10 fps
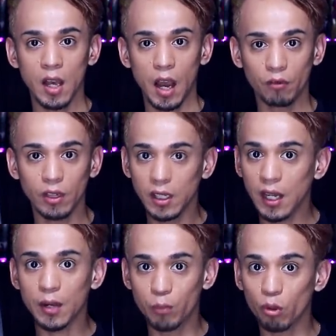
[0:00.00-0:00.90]
I really
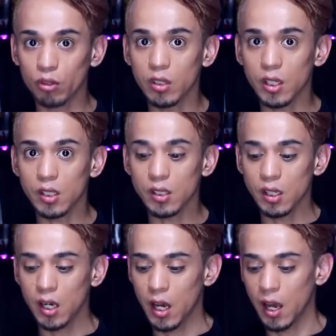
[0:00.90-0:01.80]
like both of these
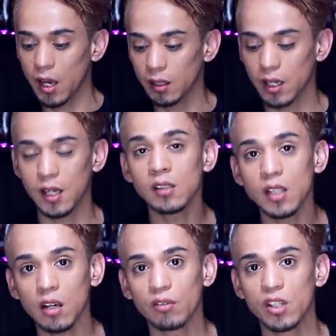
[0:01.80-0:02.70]
and the
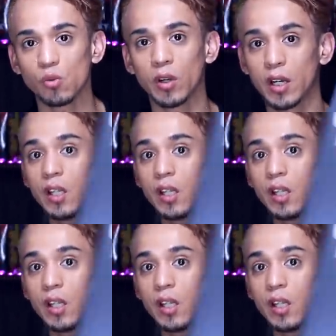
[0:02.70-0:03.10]
inside of this one